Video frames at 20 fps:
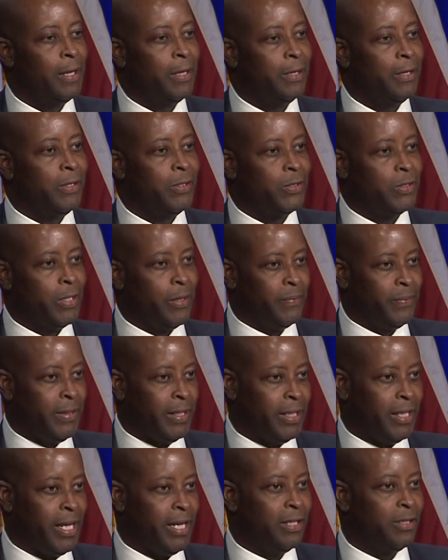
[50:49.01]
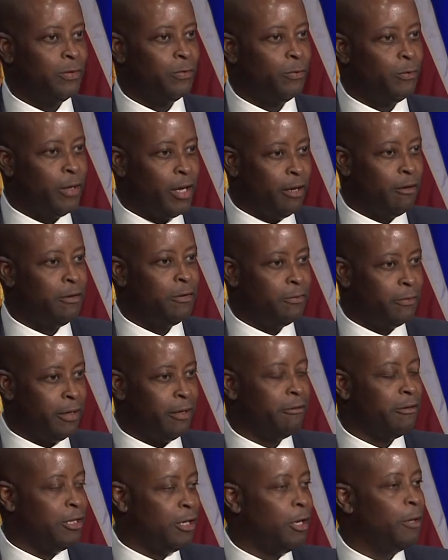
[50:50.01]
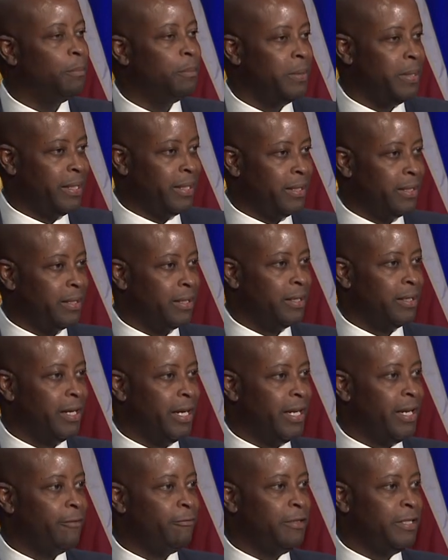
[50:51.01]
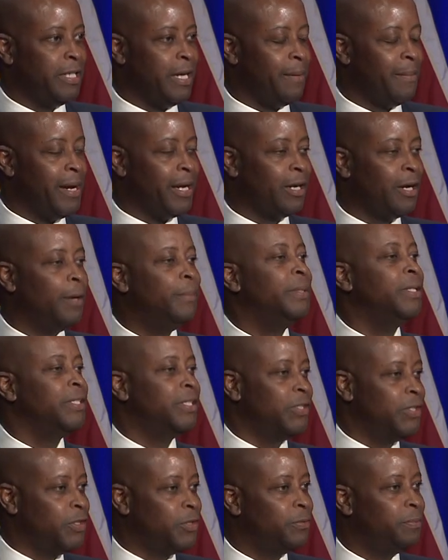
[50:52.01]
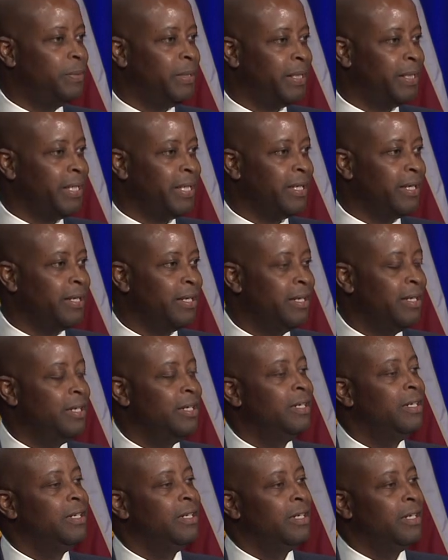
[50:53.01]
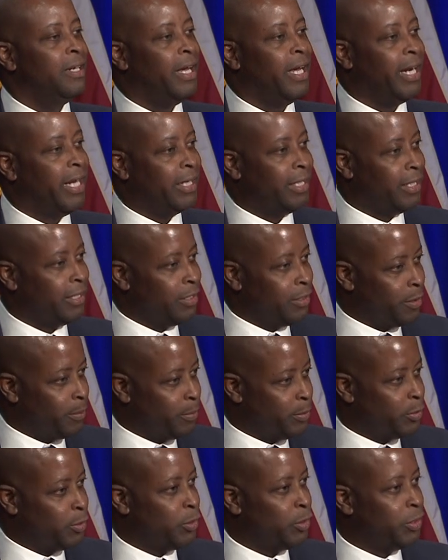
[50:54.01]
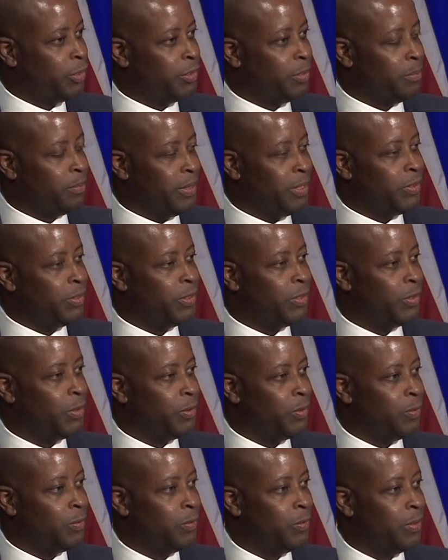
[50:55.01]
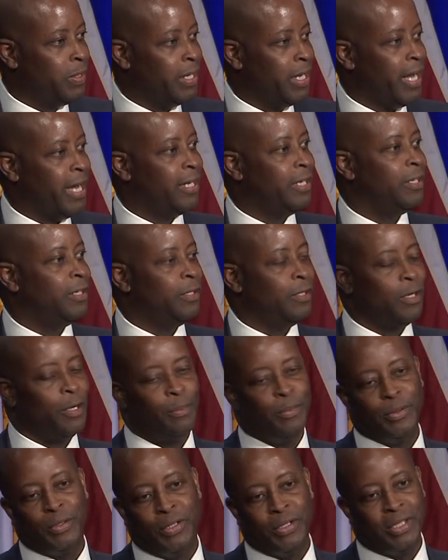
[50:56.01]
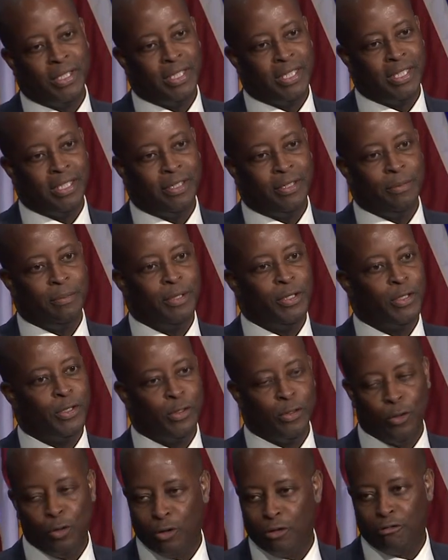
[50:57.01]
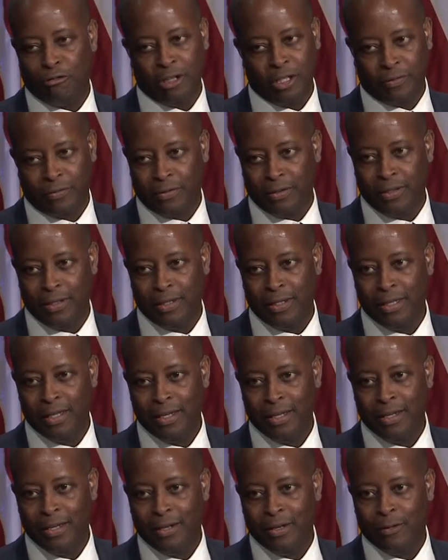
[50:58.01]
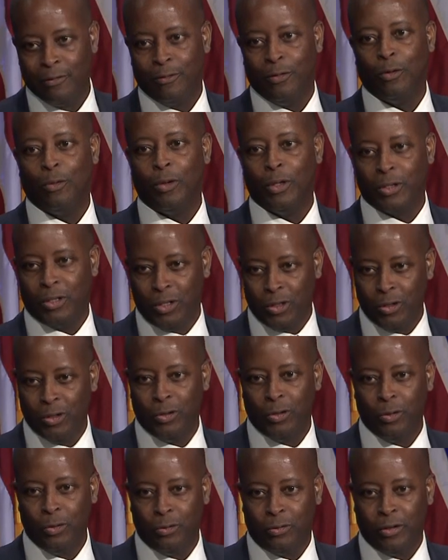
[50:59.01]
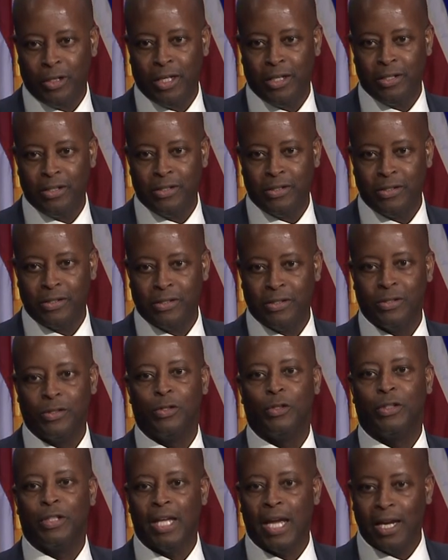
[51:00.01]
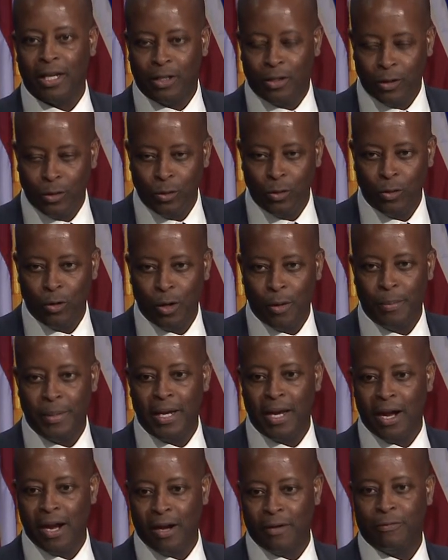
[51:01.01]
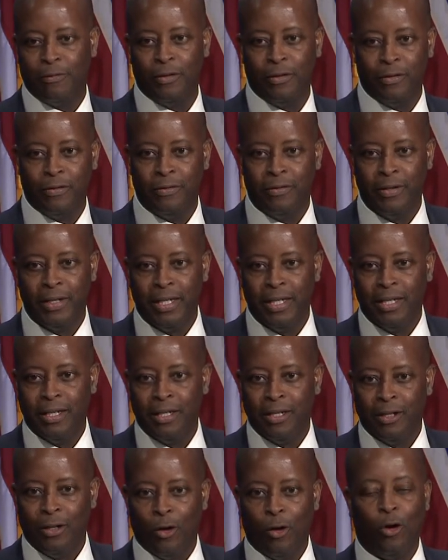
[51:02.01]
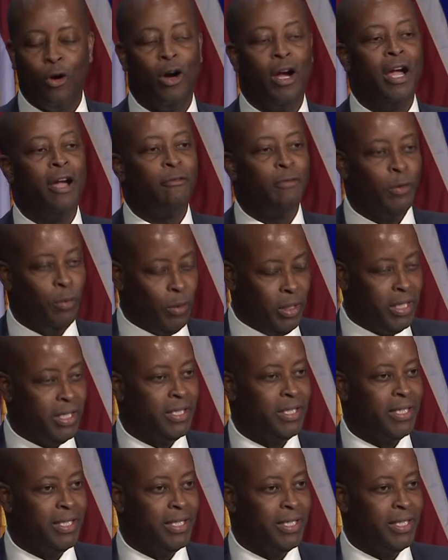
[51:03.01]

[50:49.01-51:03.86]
is something that is very, very humbling. And every time I come into this building and I get an opportunity to meet you, I get an opportunity to be so grateful for what you do for others. So thank you on behalf of everyone in the